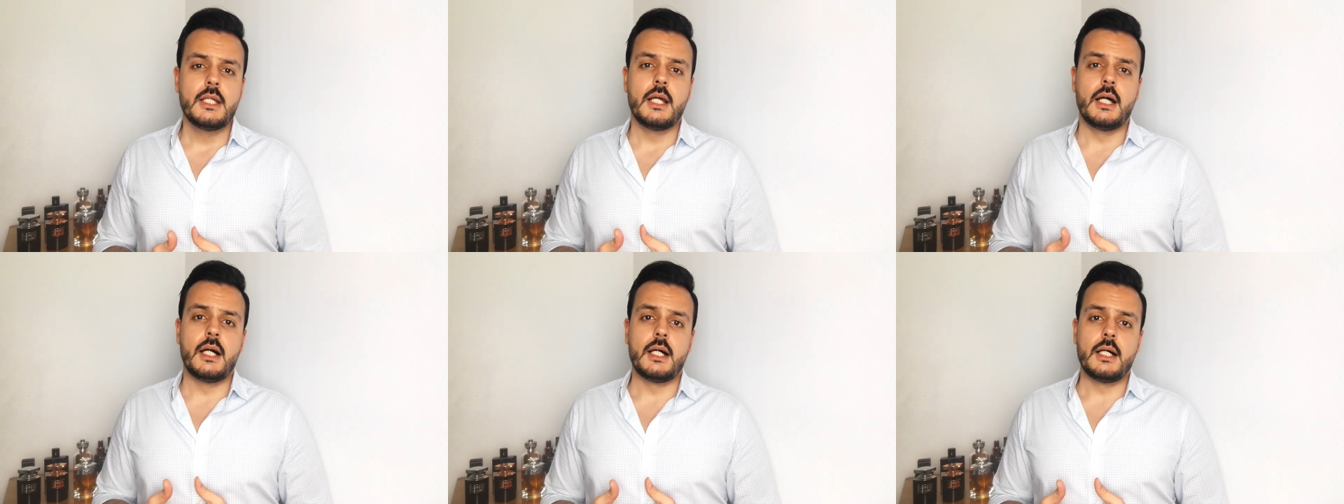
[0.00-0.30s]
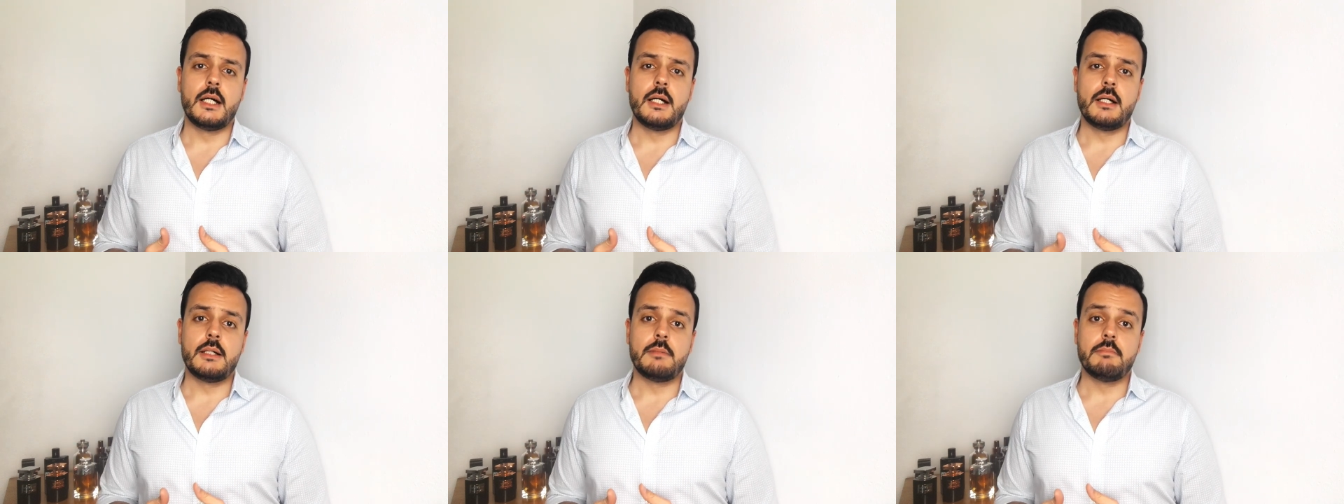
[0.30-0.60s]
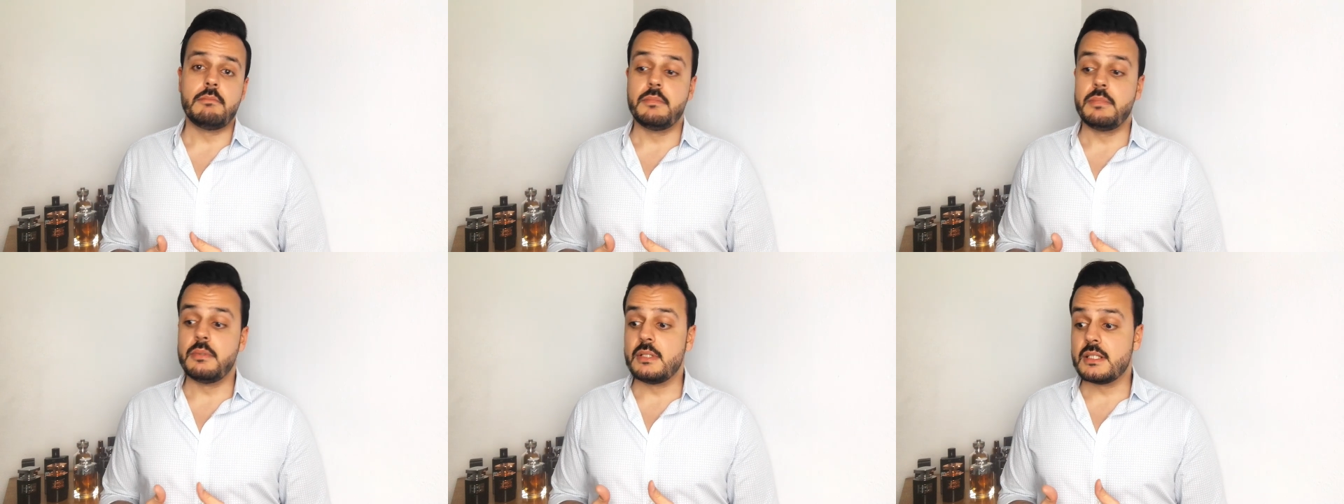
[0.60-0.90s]
uh,
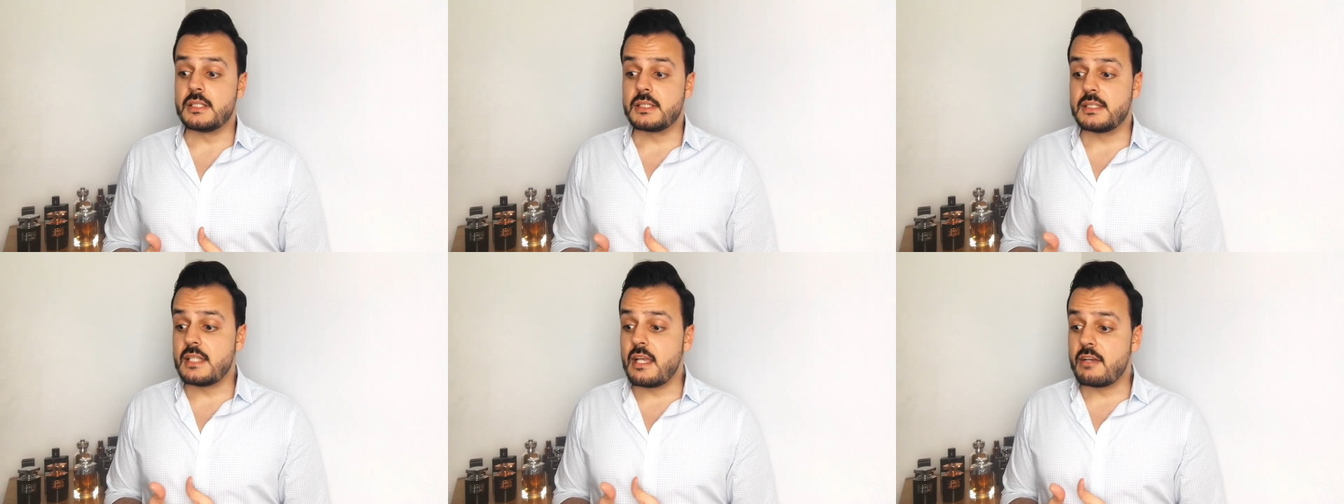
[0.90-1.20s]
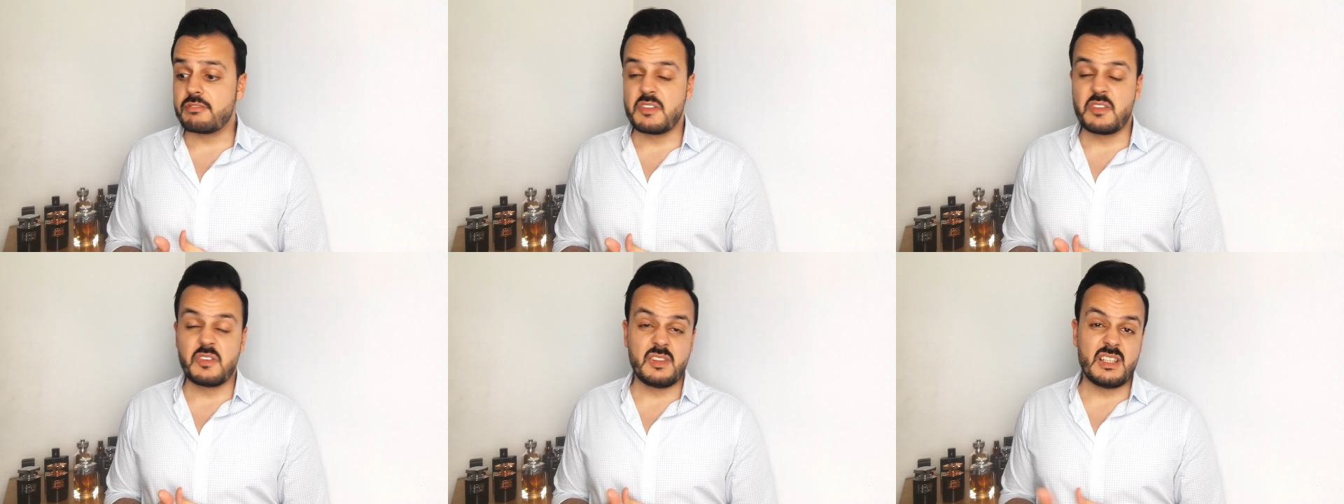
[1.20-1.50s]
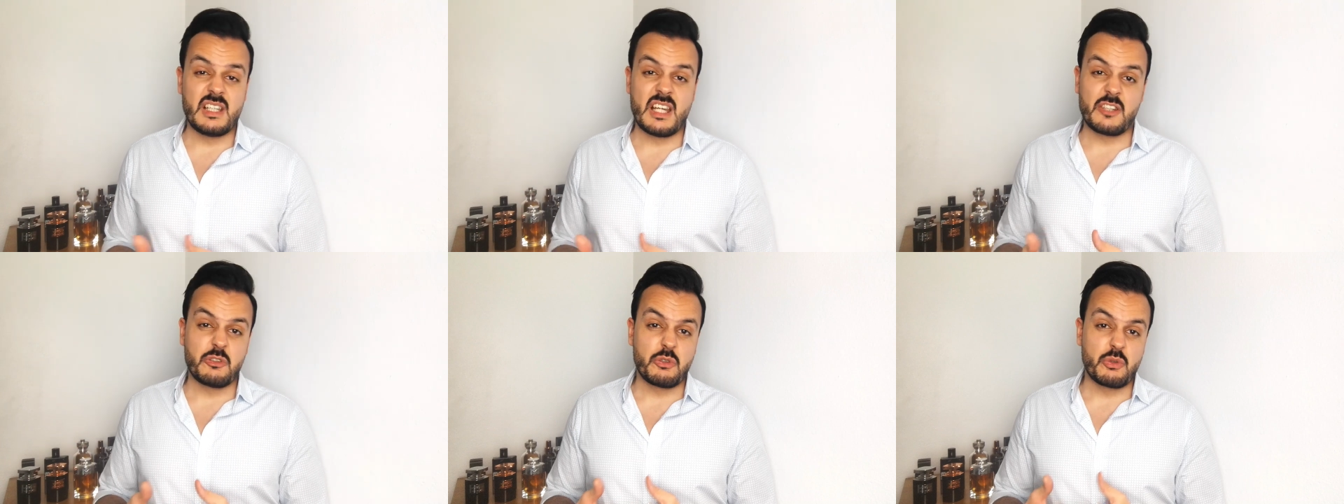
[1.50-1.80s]
but
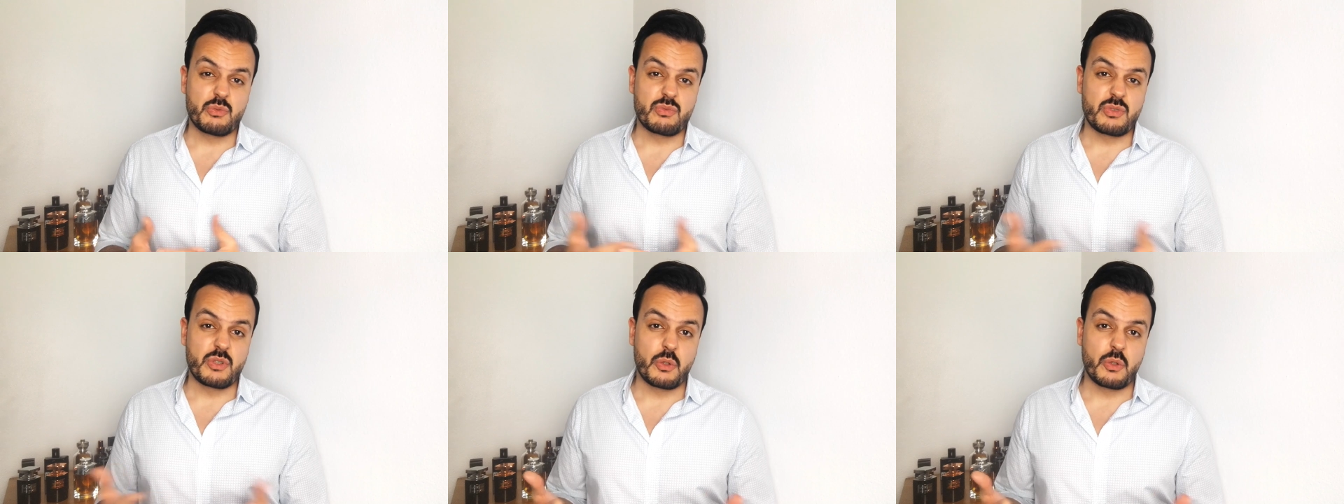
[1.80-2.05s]
definitely I don't